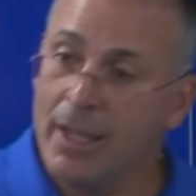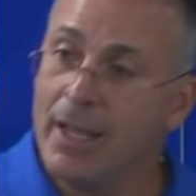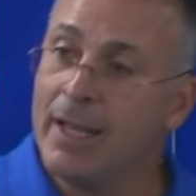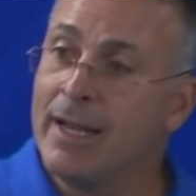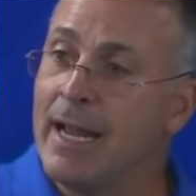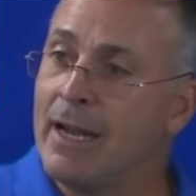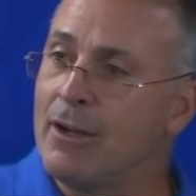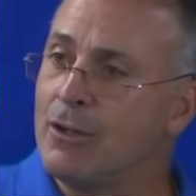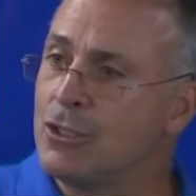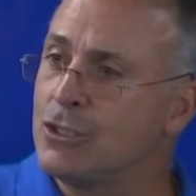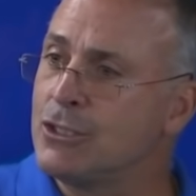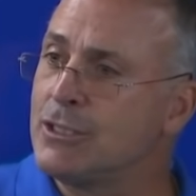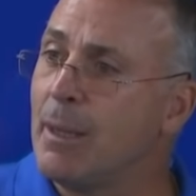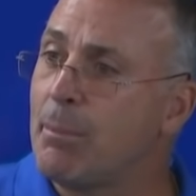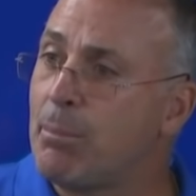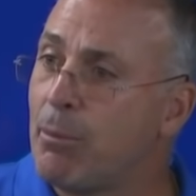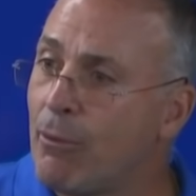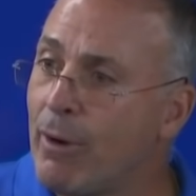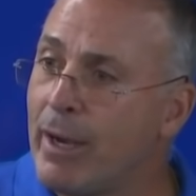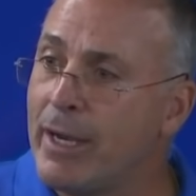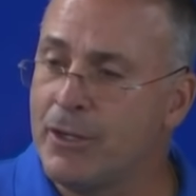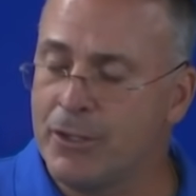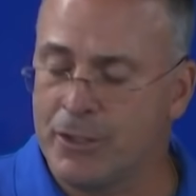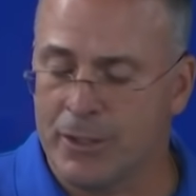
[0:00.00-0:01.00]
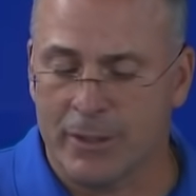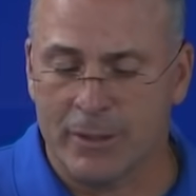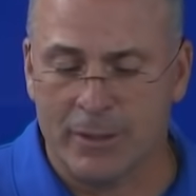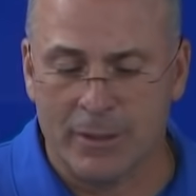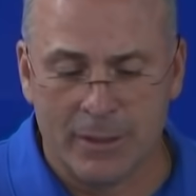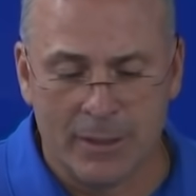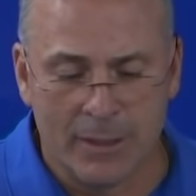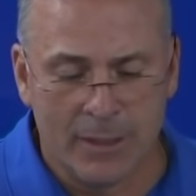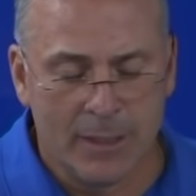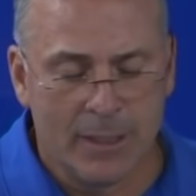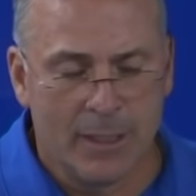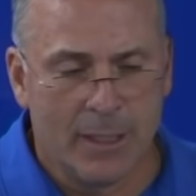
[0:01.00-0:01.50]
and then there's separation.
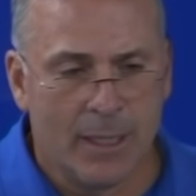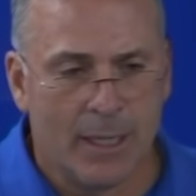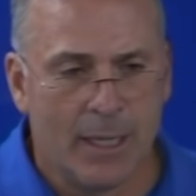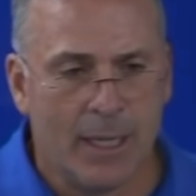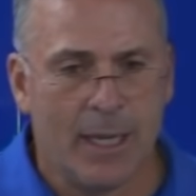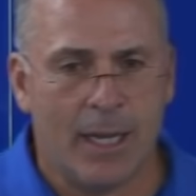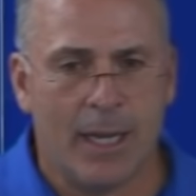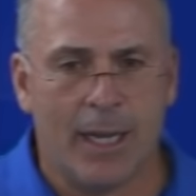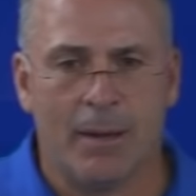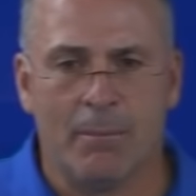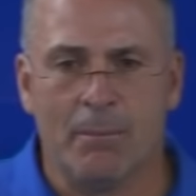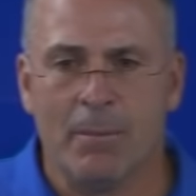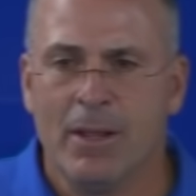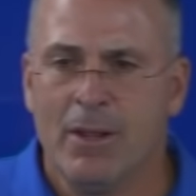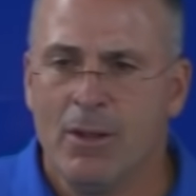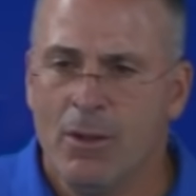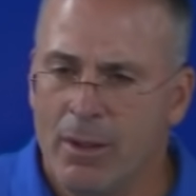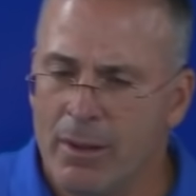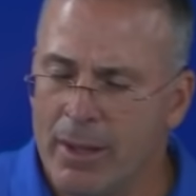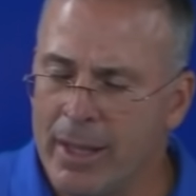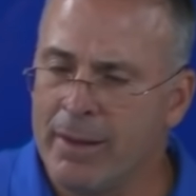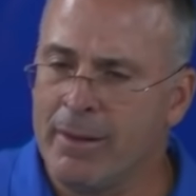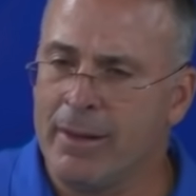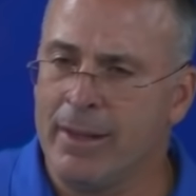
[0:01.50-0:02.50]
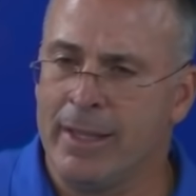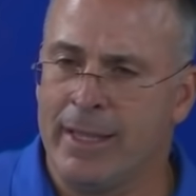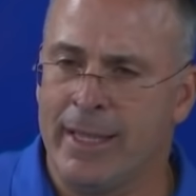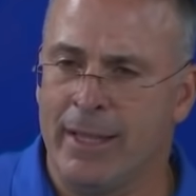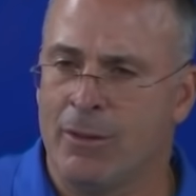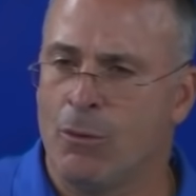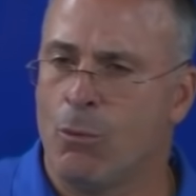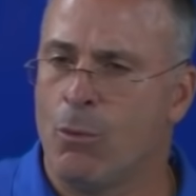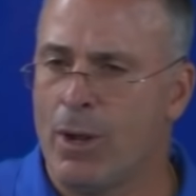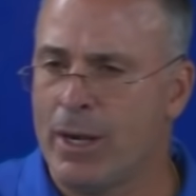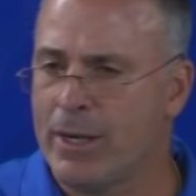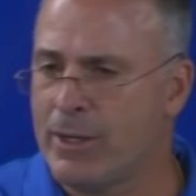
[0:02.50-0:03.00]
Um, and
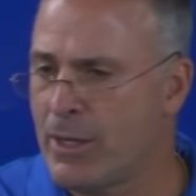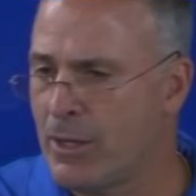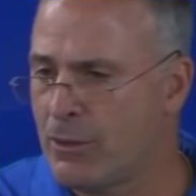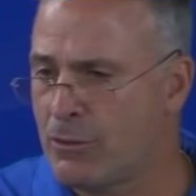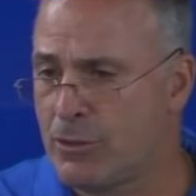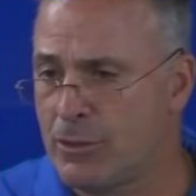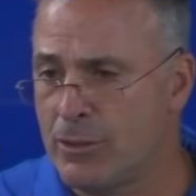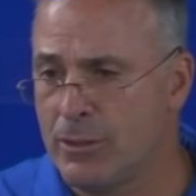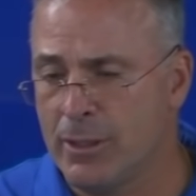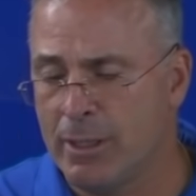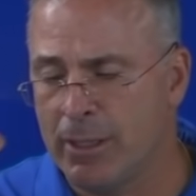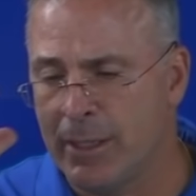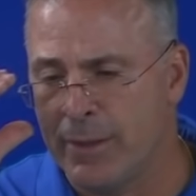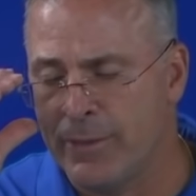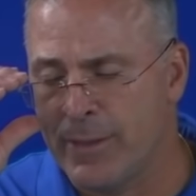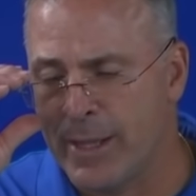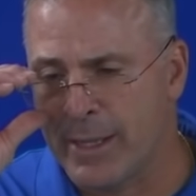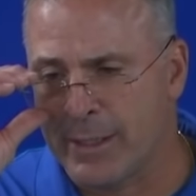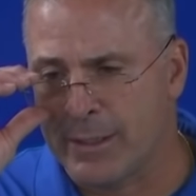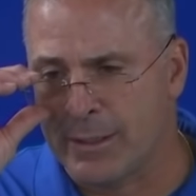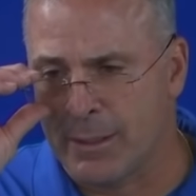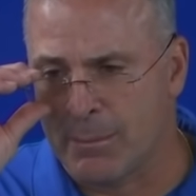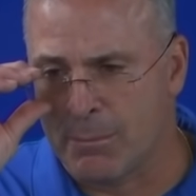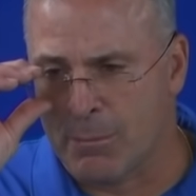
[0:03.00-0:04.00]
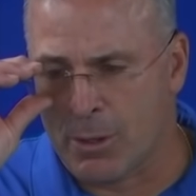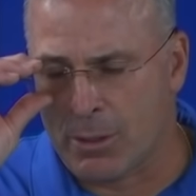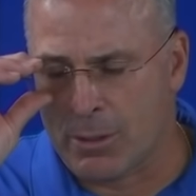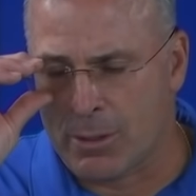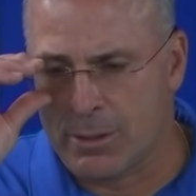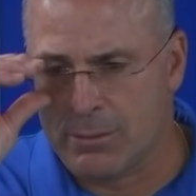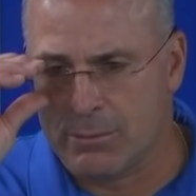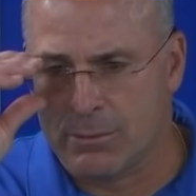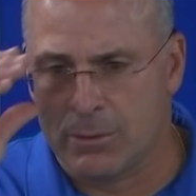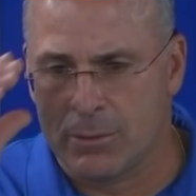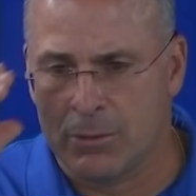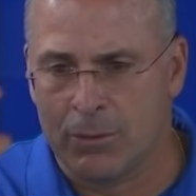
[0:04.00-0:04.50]
again, the one that, that uh,
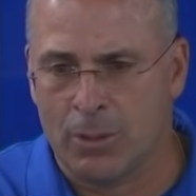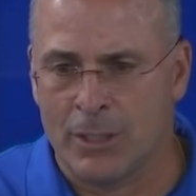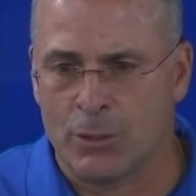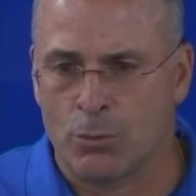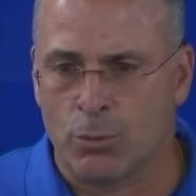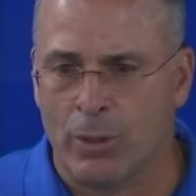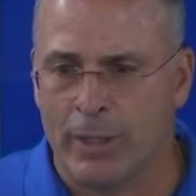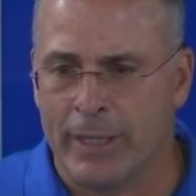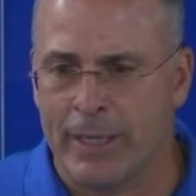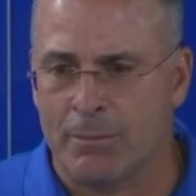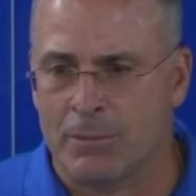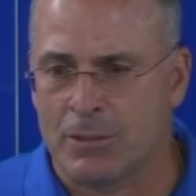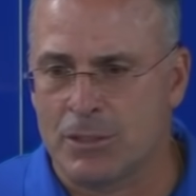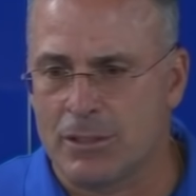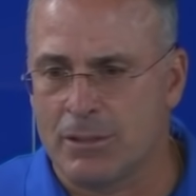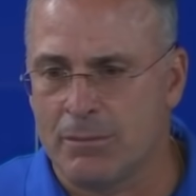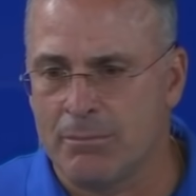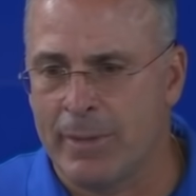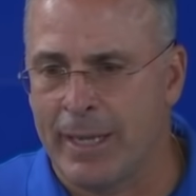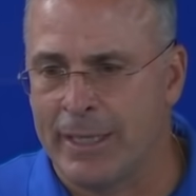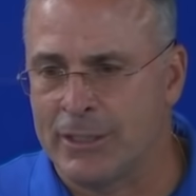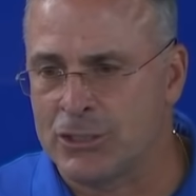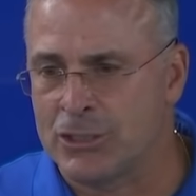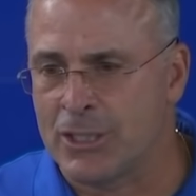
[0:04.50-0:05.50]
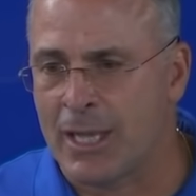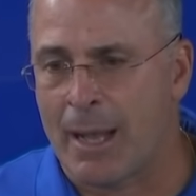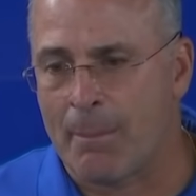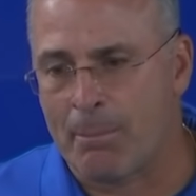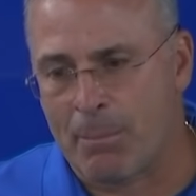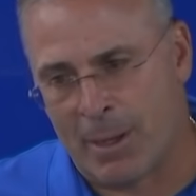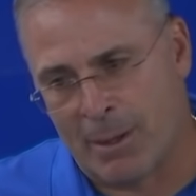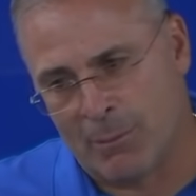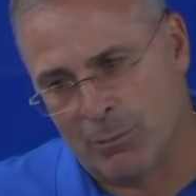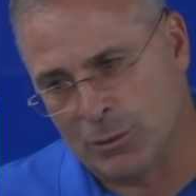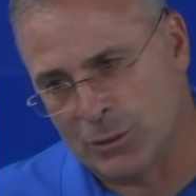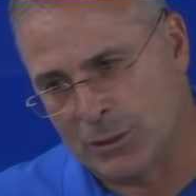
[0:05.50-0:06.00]
Mark Quez Williams made a
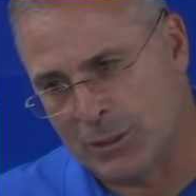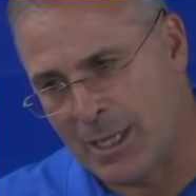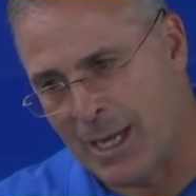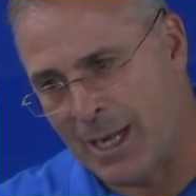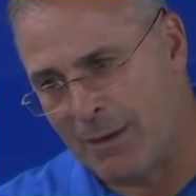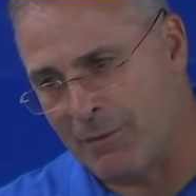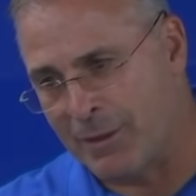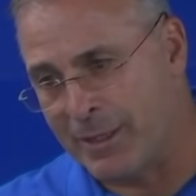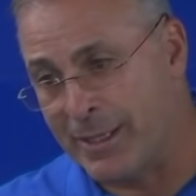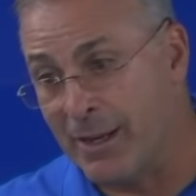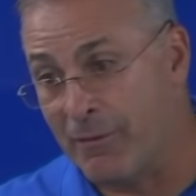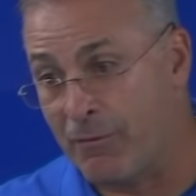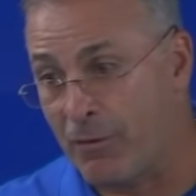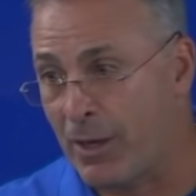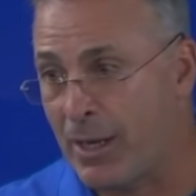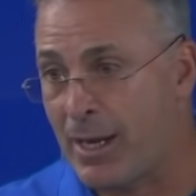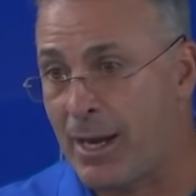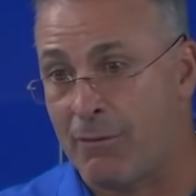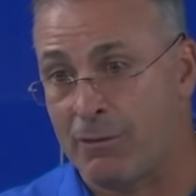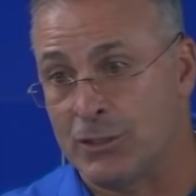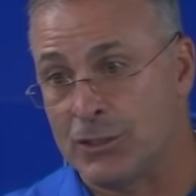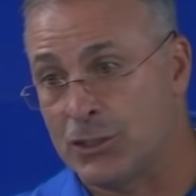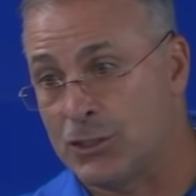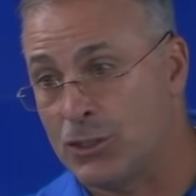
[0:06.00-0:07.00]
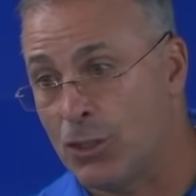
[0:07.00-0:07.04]
stop on was kind of a different coverage.